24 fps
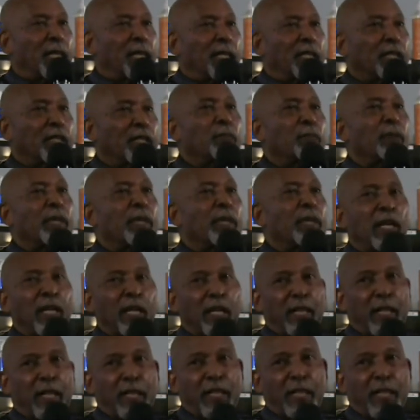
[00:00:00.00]
to be
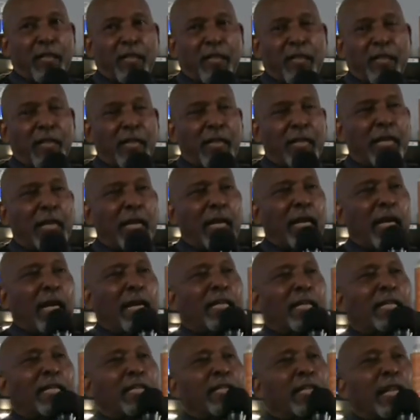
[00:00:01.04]
heard.
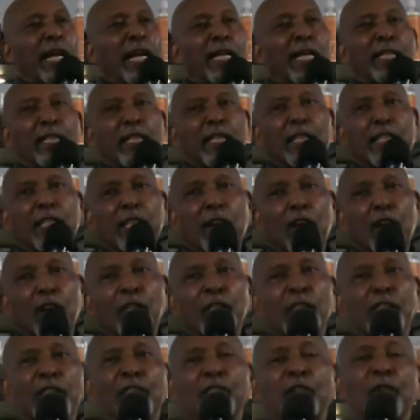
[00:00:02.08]
And it landed on
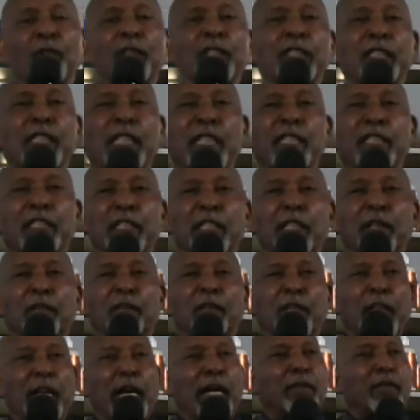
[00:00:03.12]
the jurisdiction of
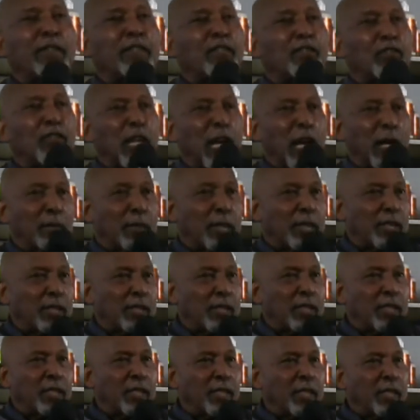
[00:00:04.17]
Clarence
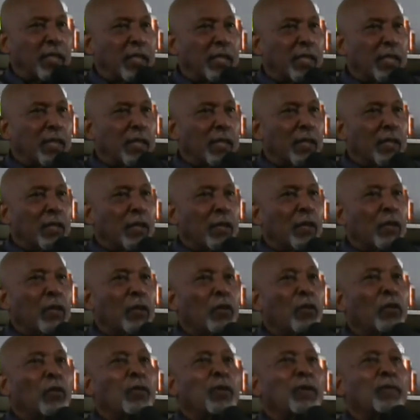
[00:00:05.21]
Thomas,
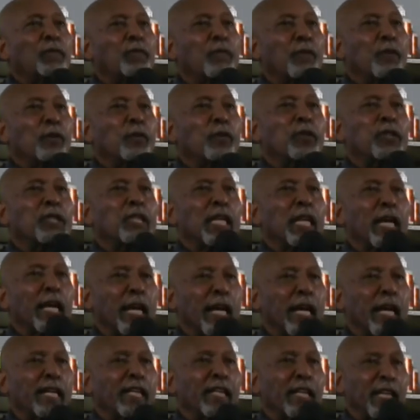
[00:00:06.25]
who refused to
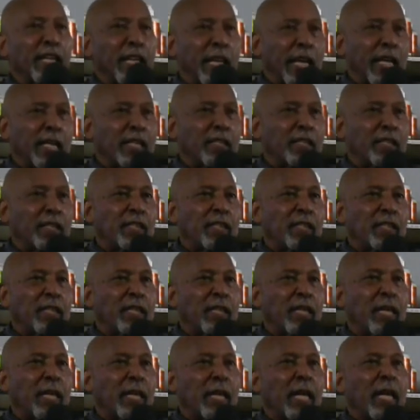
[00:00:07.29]
hear the case
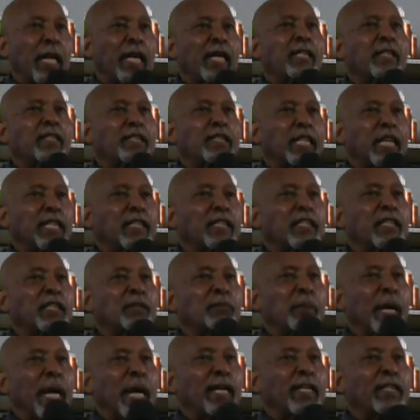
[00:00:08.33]
and sent it
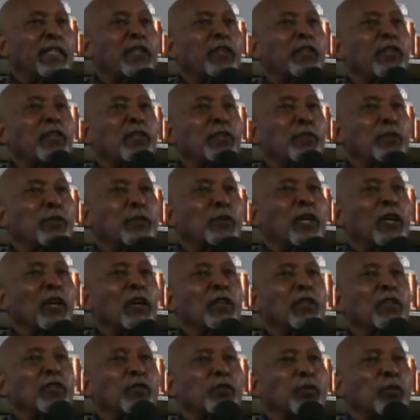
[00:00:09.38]
back to the New
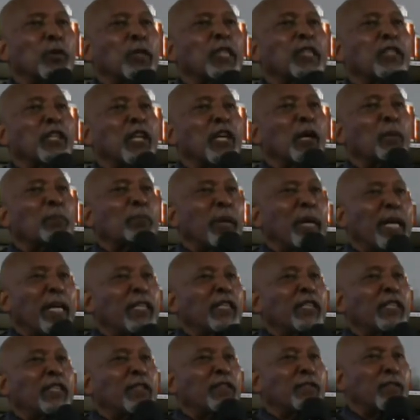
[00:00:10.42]
York Jewish
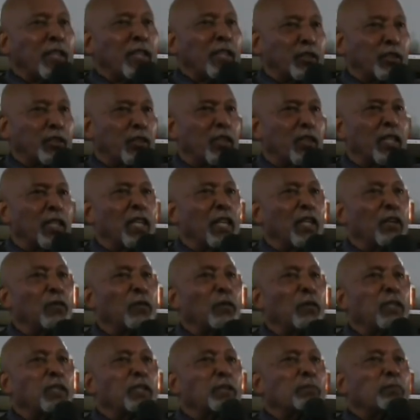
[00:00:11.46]
Appellate Division,
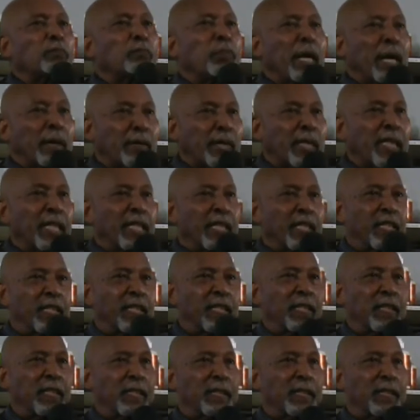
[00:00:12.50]
which buried it.